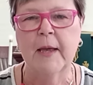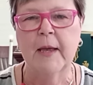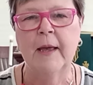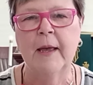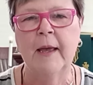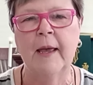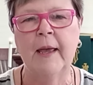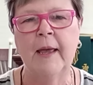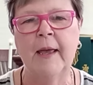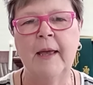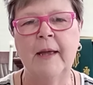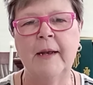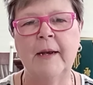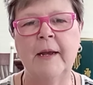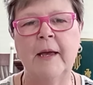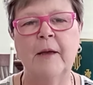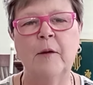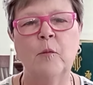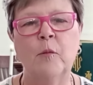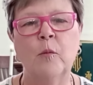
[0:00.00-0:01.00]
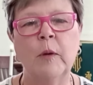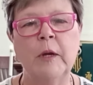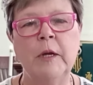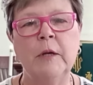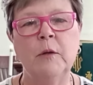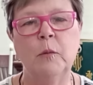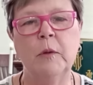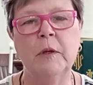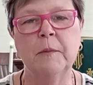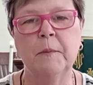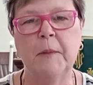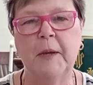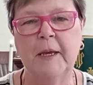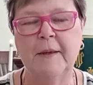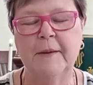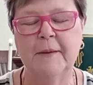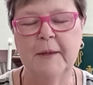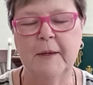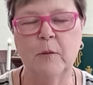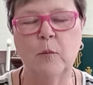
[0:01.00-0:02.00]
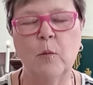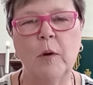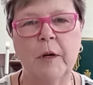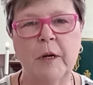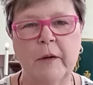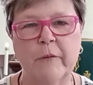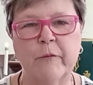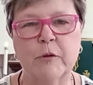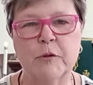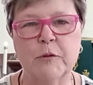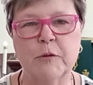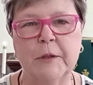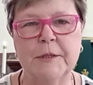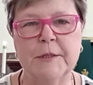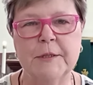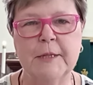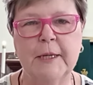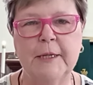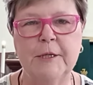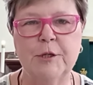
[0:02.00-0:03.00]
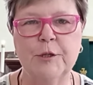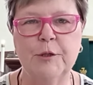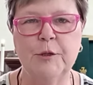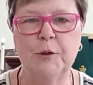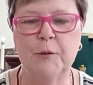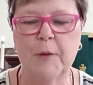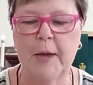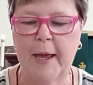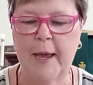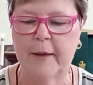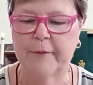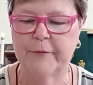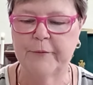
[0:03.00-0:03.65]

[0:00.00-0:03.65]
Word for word: And read with me in whatever translation you have.